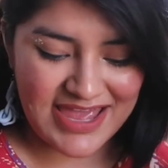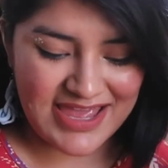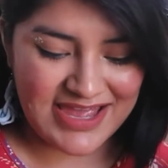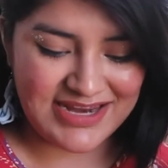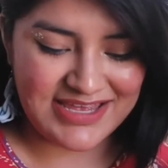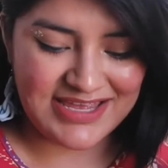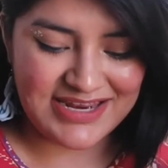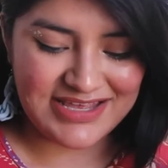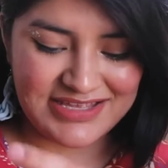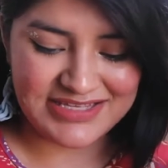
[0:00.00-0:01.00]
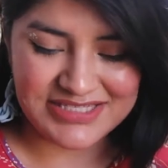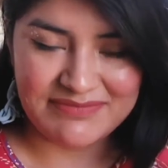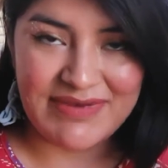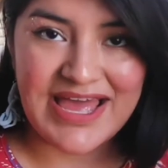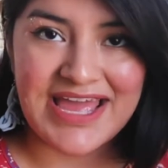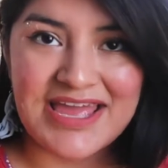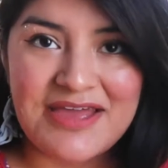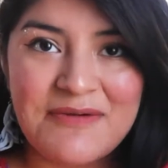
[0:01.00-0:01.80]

and it is my